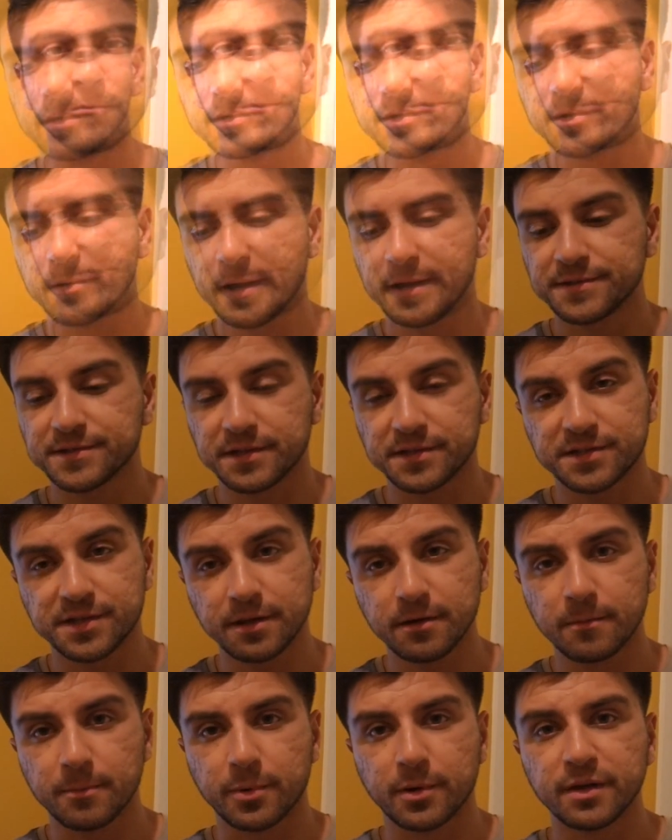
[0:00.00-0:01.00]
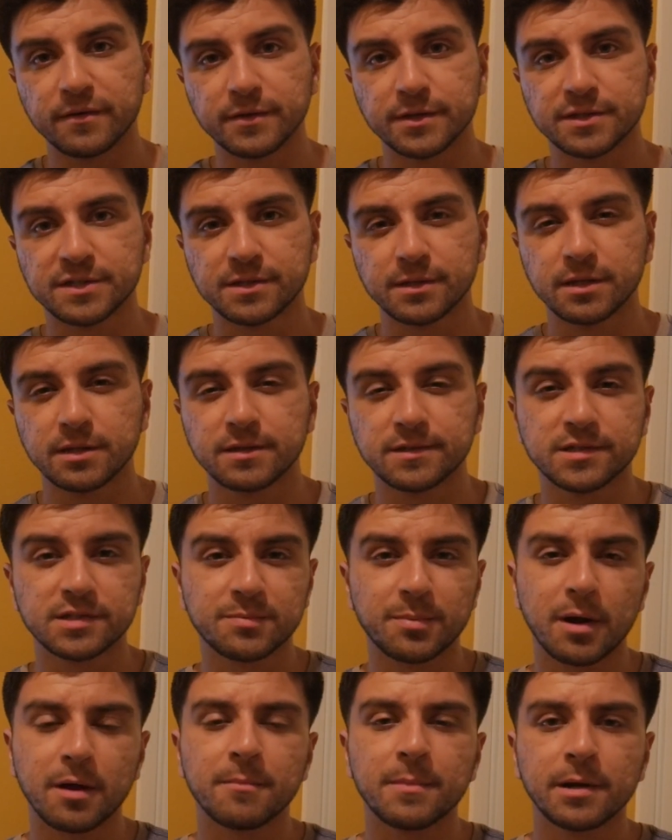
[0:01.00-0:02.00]
So as I stated previously, this is
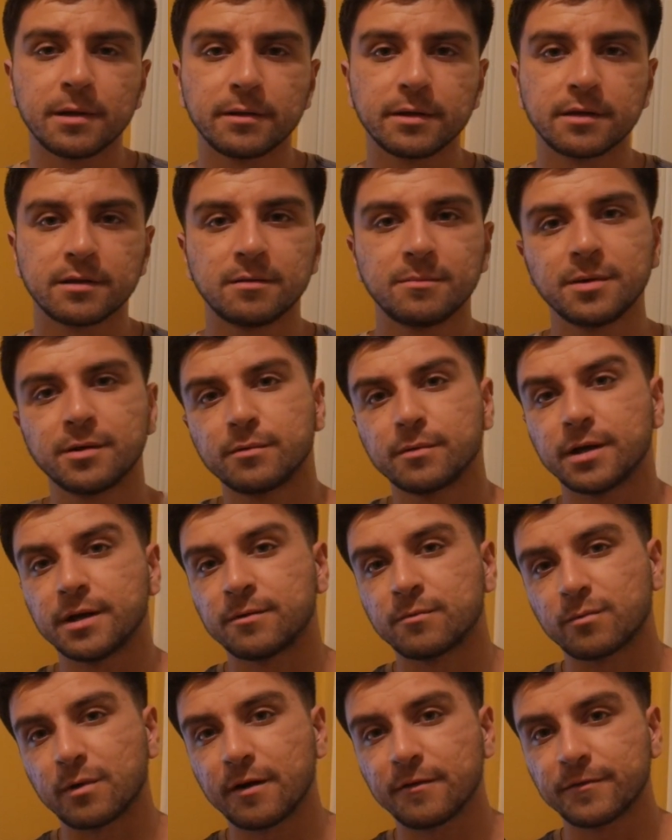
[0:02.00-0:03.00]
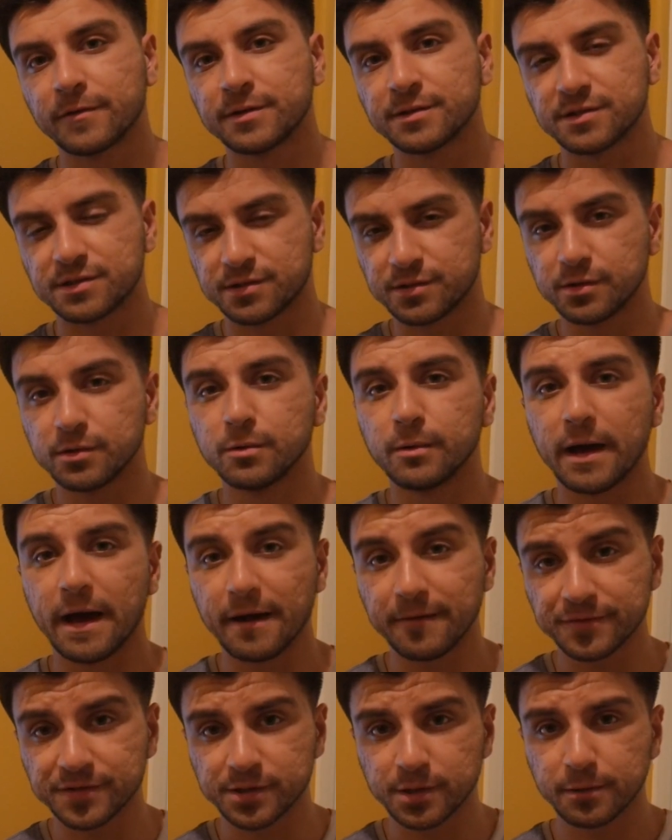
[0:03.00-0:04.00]
primarily going to be in reference to
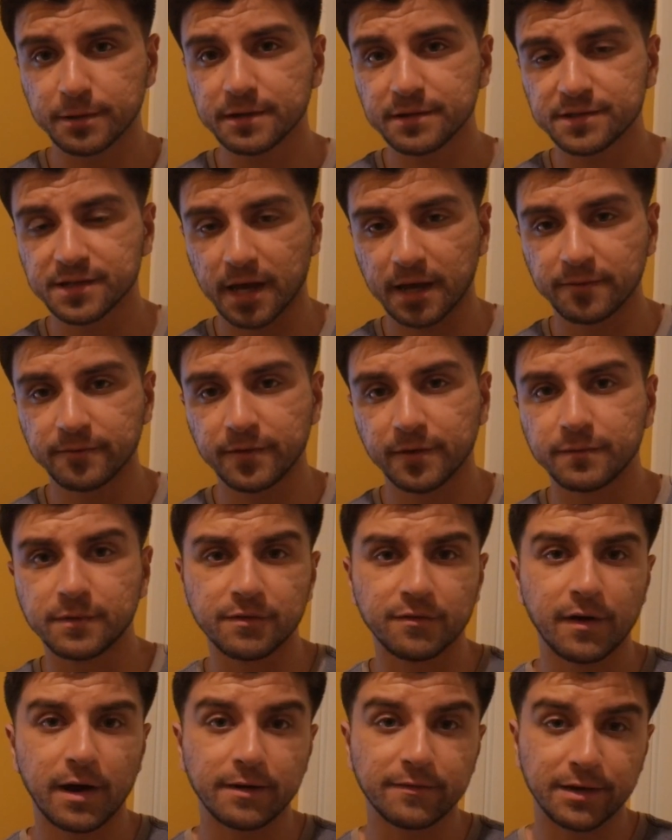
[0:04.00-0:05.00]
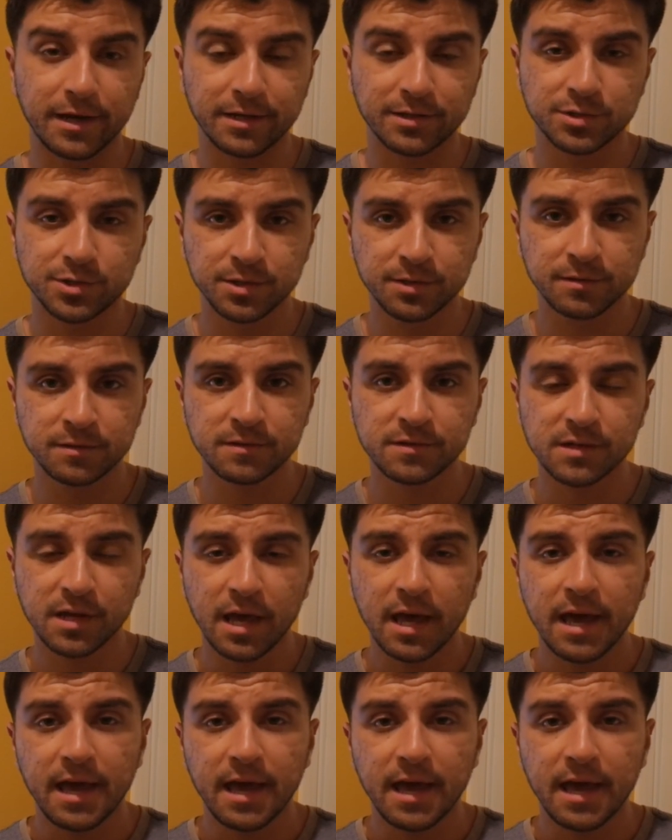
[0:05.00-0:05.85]
F-Series N55 engines,